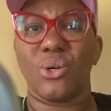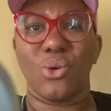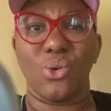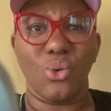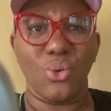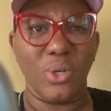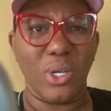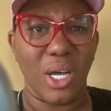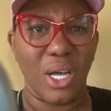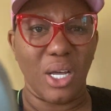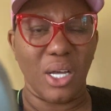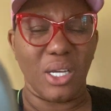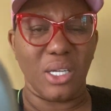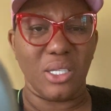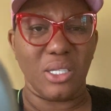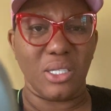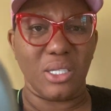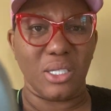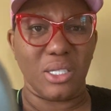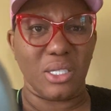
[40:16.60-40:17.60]
who
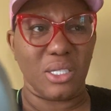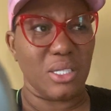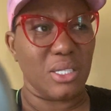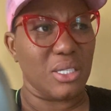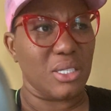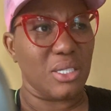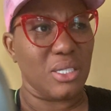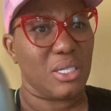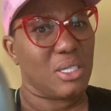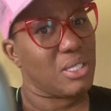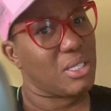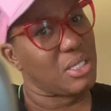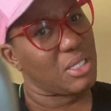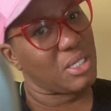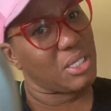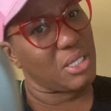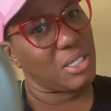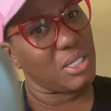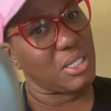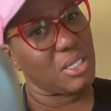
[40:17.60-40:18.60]
does
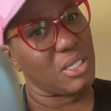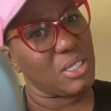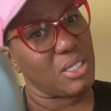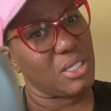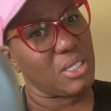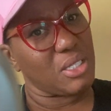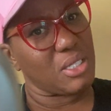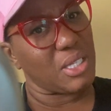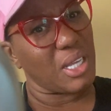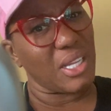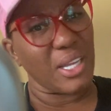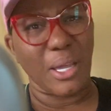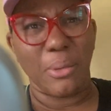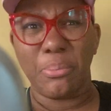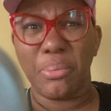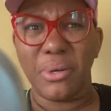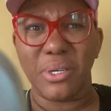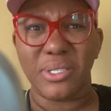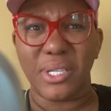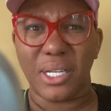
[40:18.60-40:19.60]
sell a
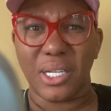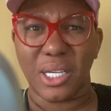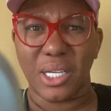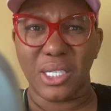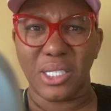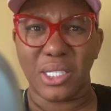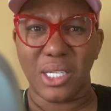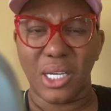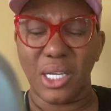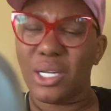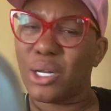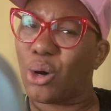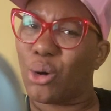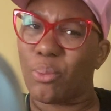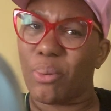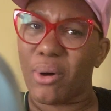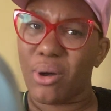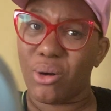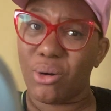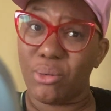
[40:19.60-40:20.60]
books at the casino,
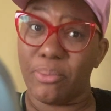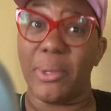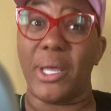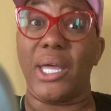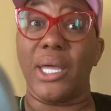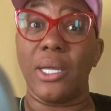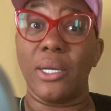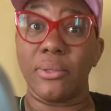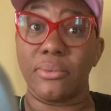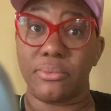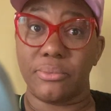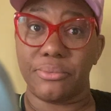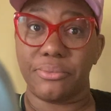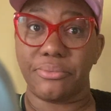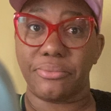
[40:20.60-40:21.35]
bro? Me.